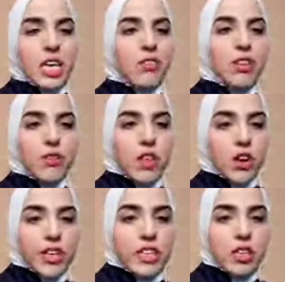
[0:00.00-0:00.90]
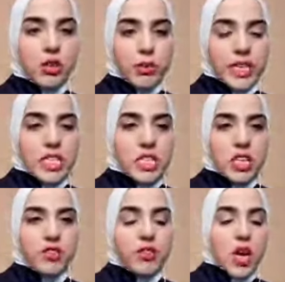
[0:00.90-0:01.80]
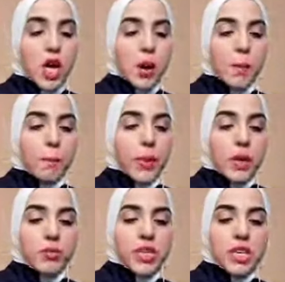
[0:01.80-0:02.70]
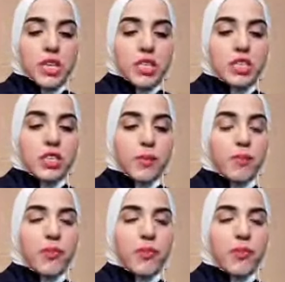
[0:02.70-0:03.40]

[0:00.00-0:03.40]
even if they are eating the right stuff but because